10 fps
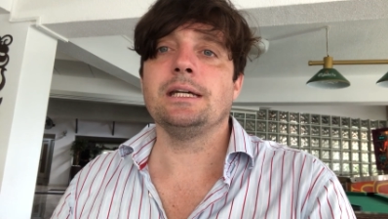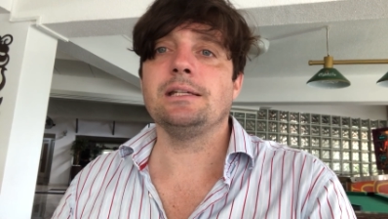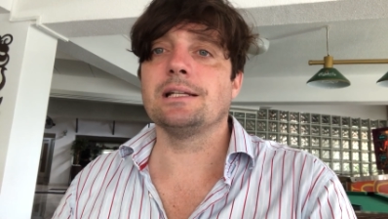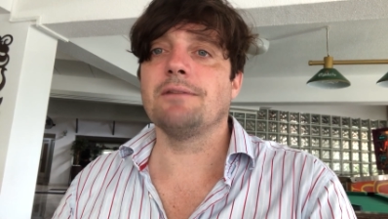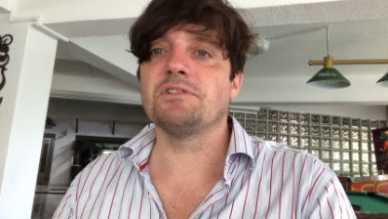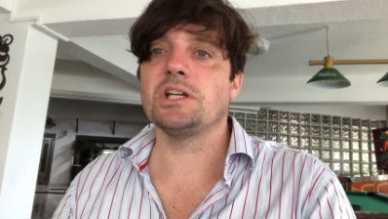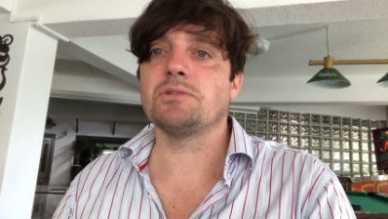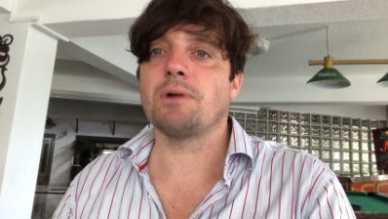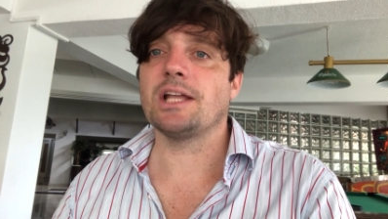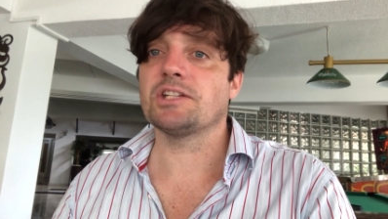He delivers
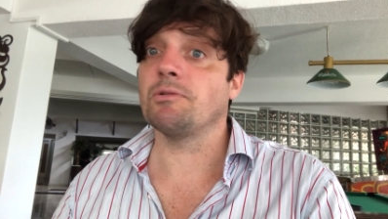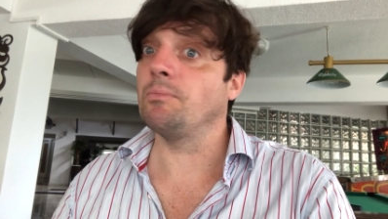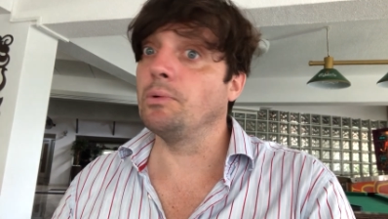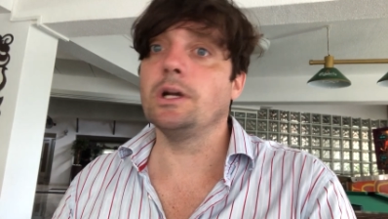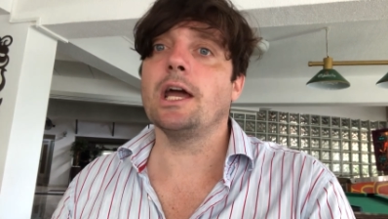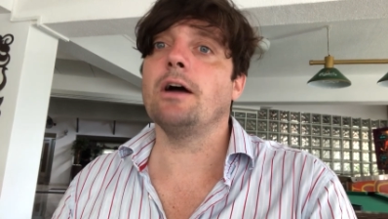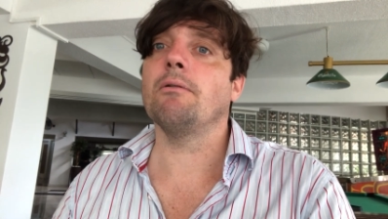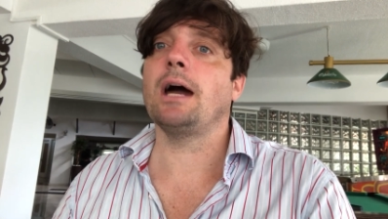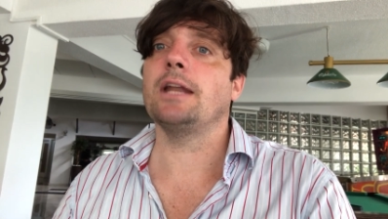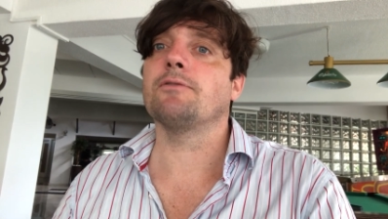these rants with
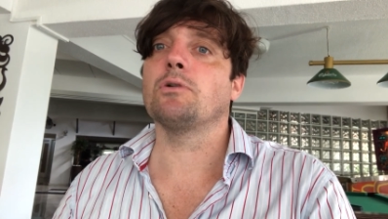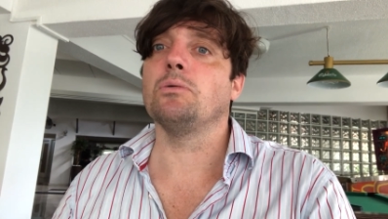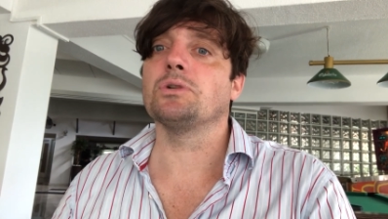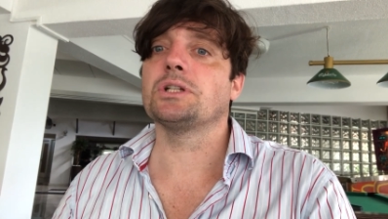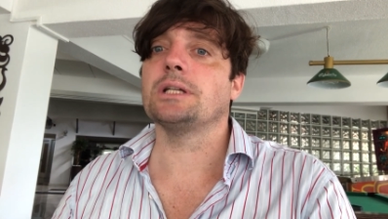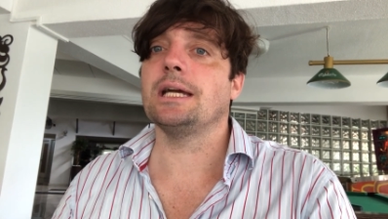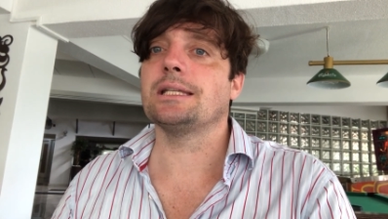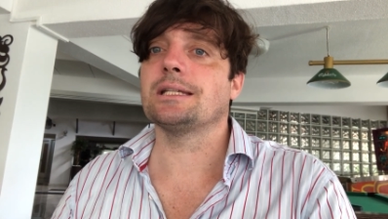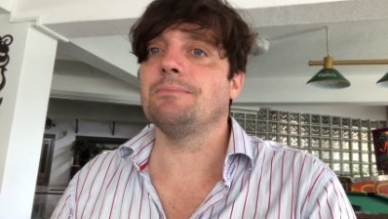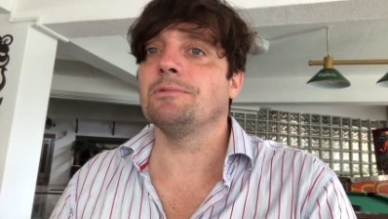brio, and of course,
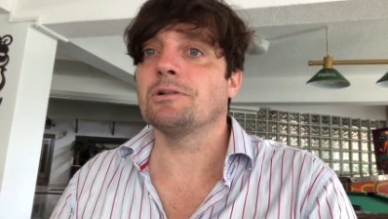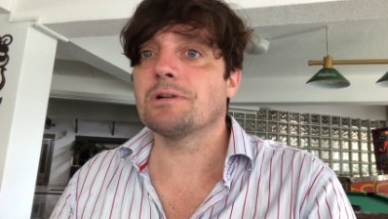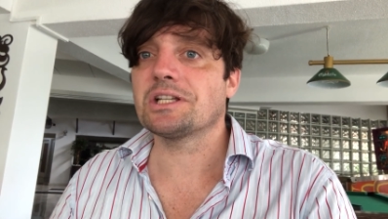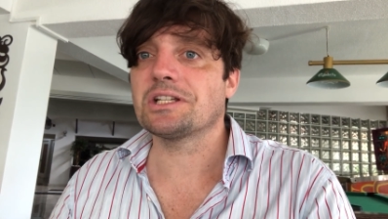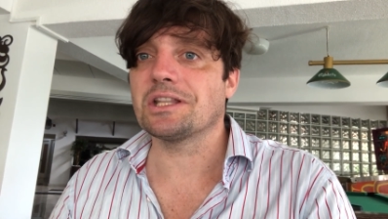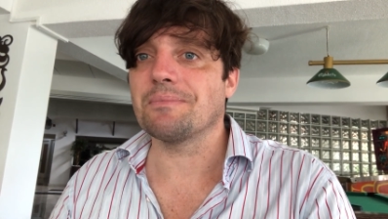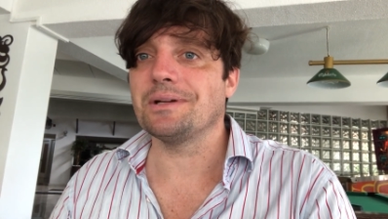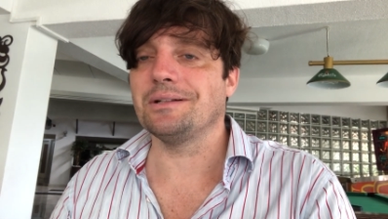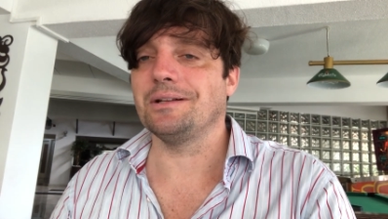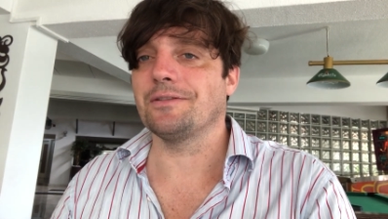it's some grist to the
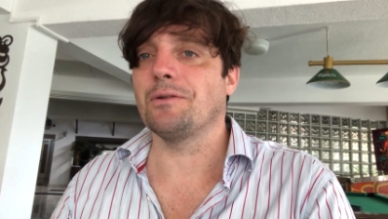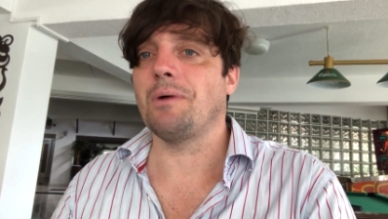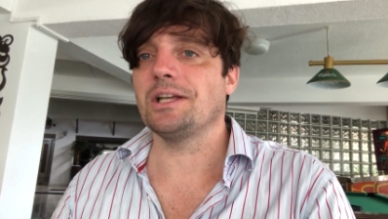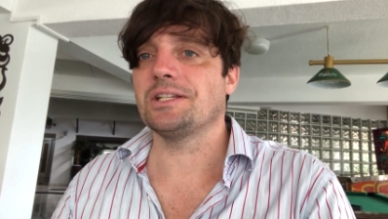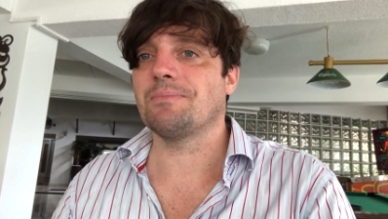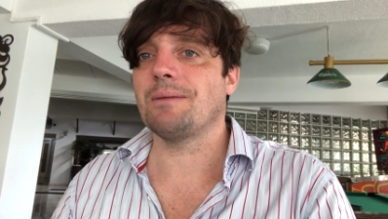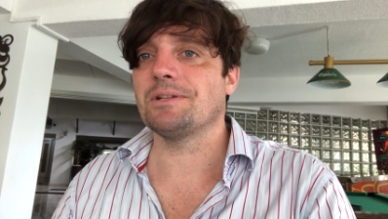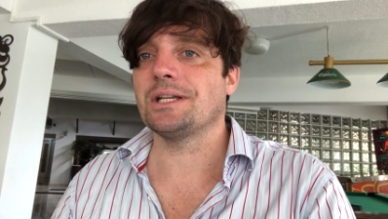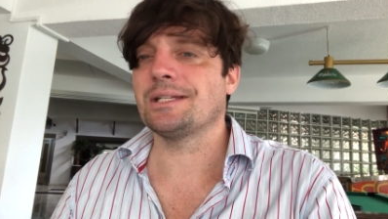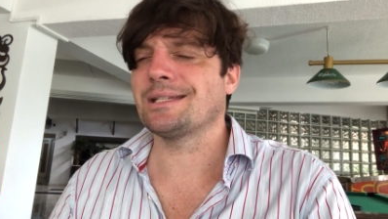mill of the white
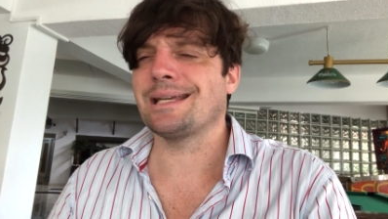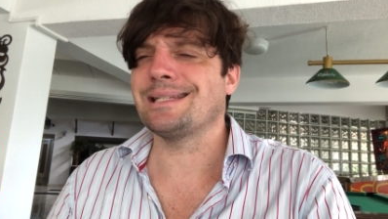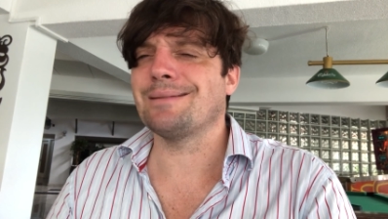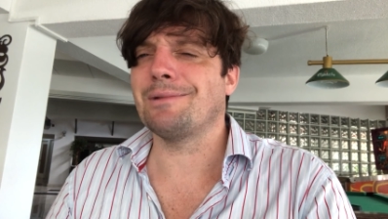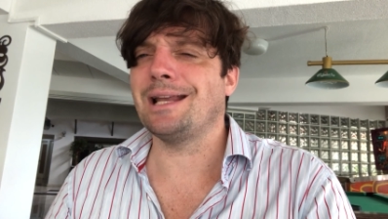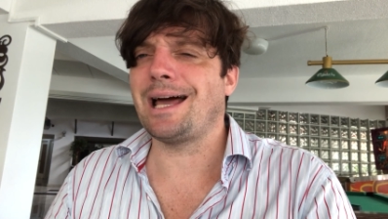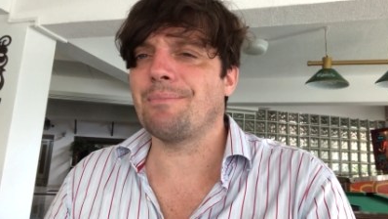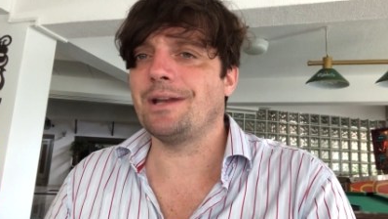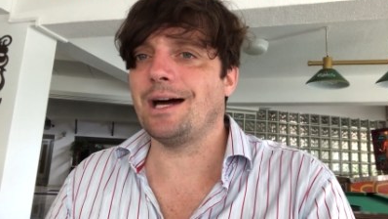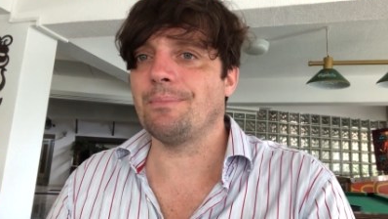supremacists. They simply
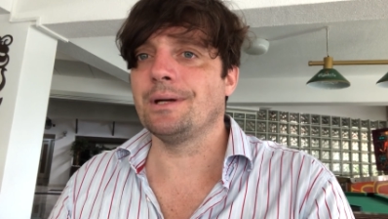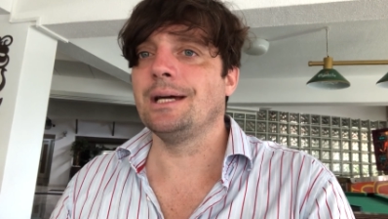lap it up.